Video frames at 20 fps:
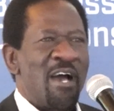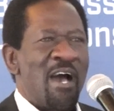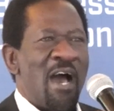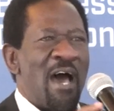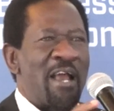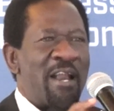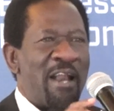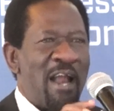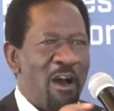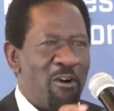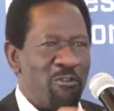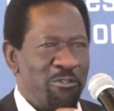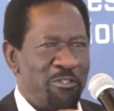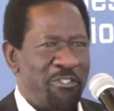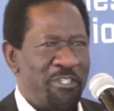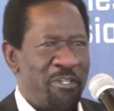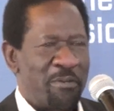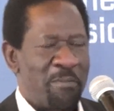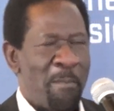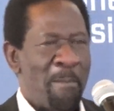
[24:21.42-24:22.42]

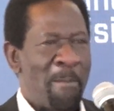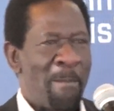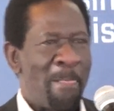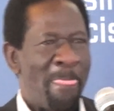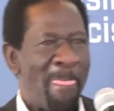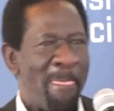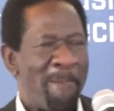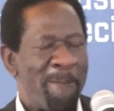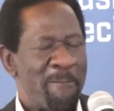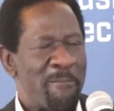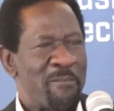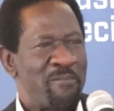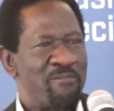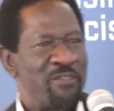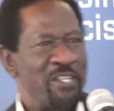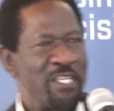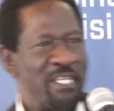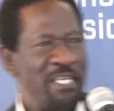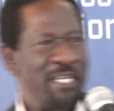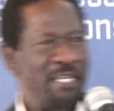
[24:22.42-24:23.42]
around
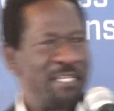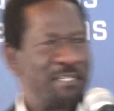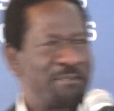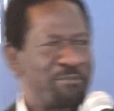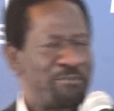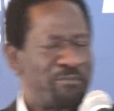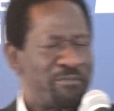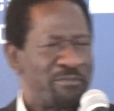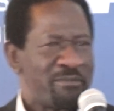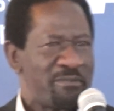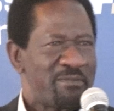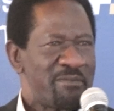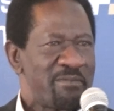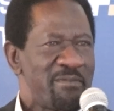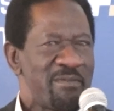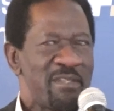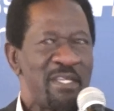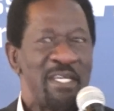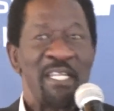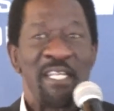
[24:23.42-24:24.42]
the
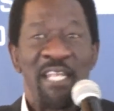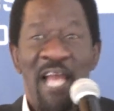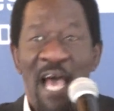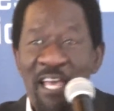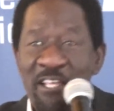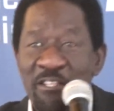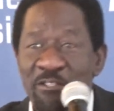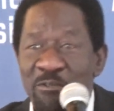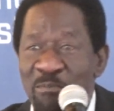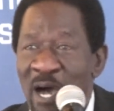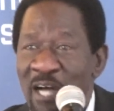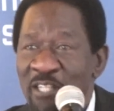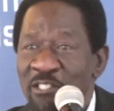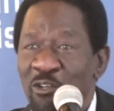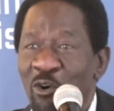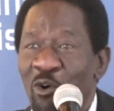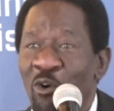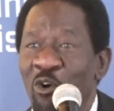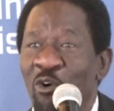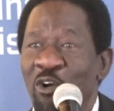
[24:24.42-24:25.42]
9th month
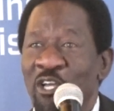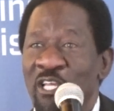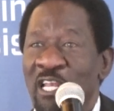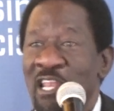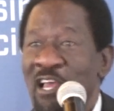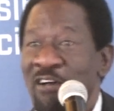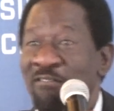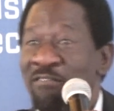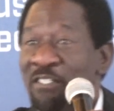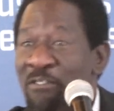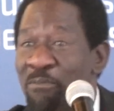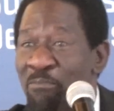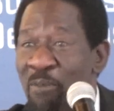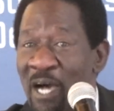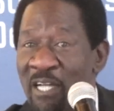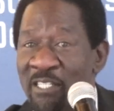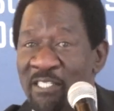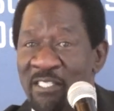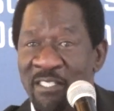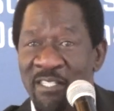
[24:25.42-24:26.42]
or 11th
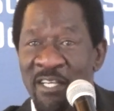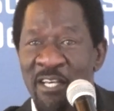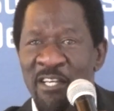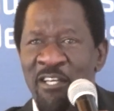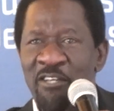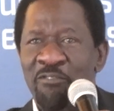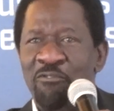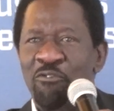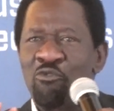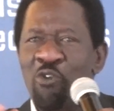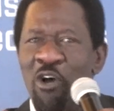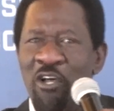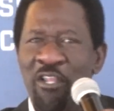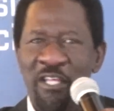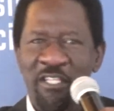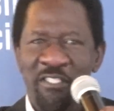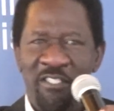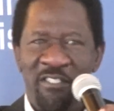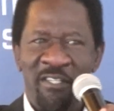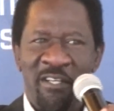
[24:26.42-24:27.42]
month. If you do it,
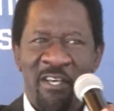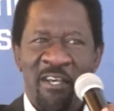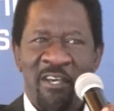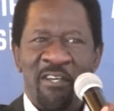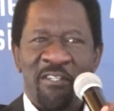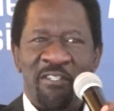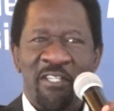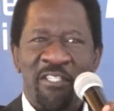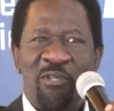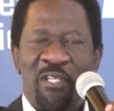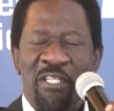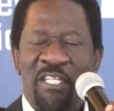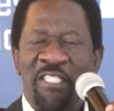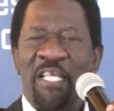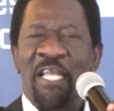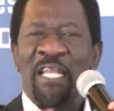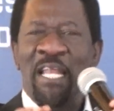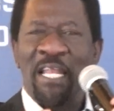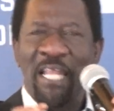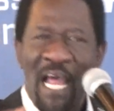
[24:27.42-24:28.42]
there's
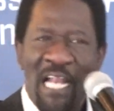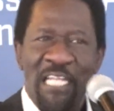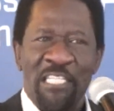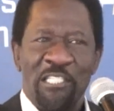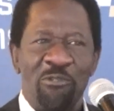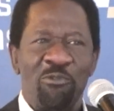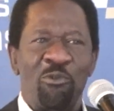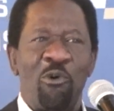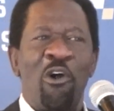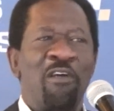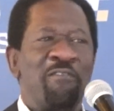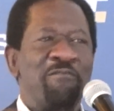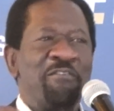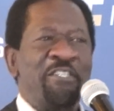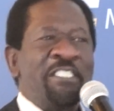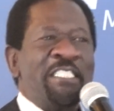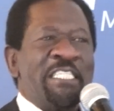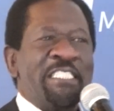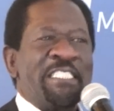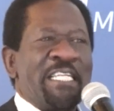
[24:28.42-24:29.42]
an analysis called a
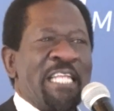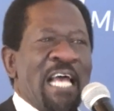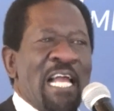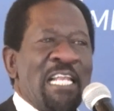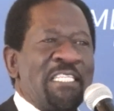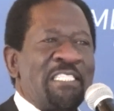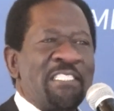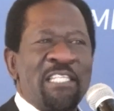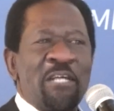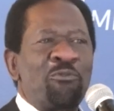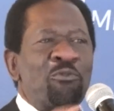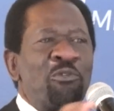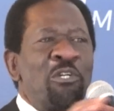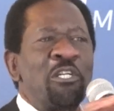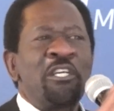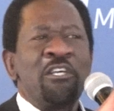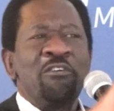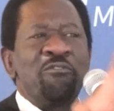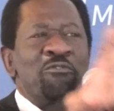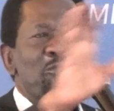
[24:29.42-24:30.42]
vintage analysis that will
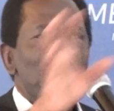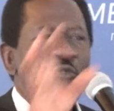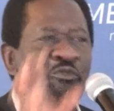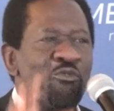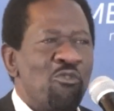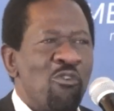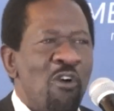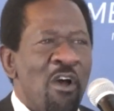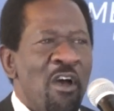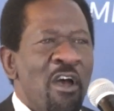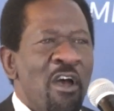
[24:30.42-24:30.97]
give you